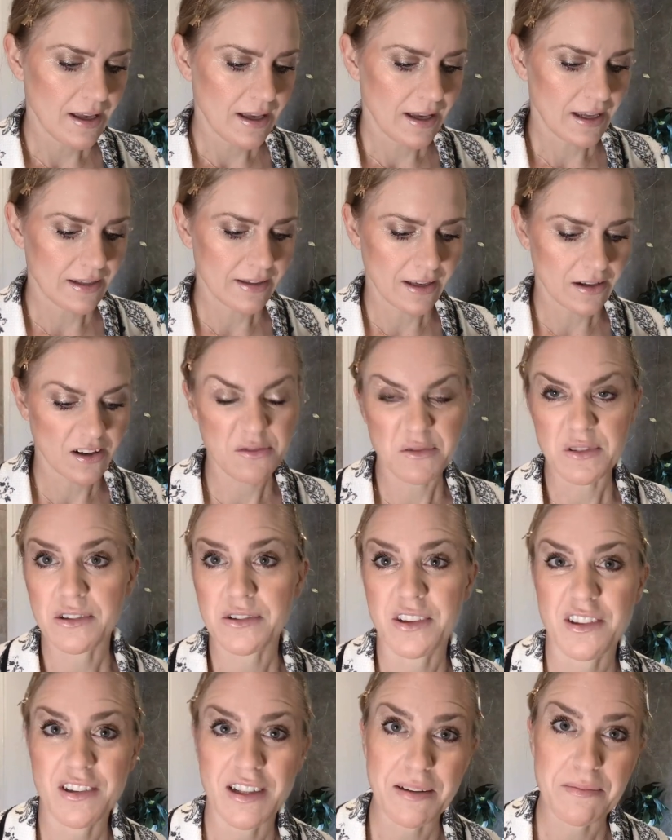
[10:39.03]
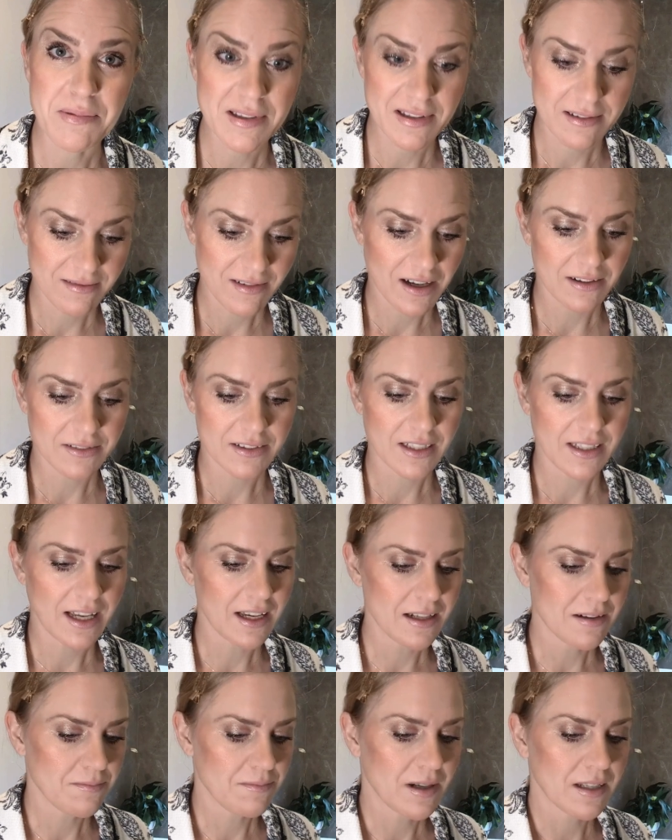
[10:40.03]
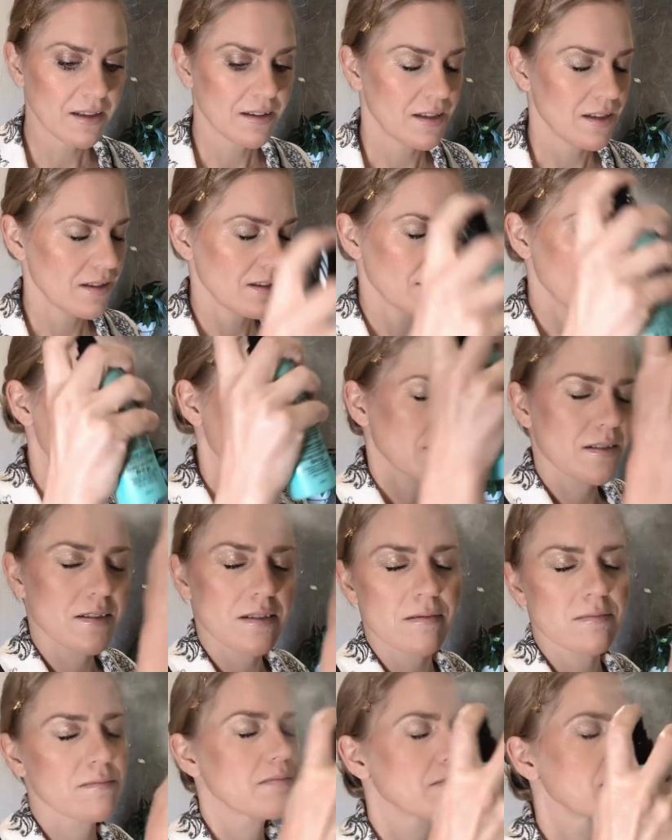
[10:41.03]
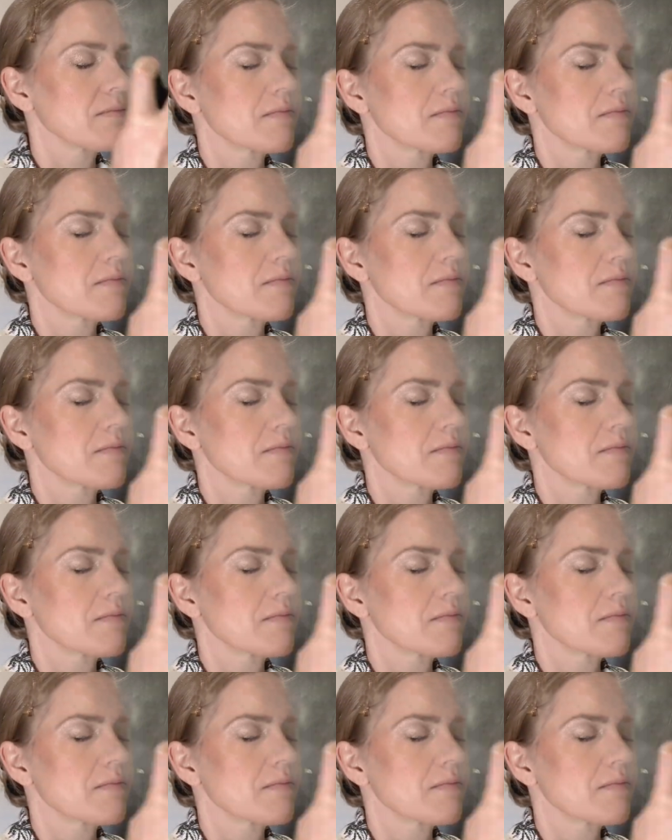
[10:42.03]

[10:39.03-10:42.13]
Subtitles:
And then I will do lips after that, but this is just...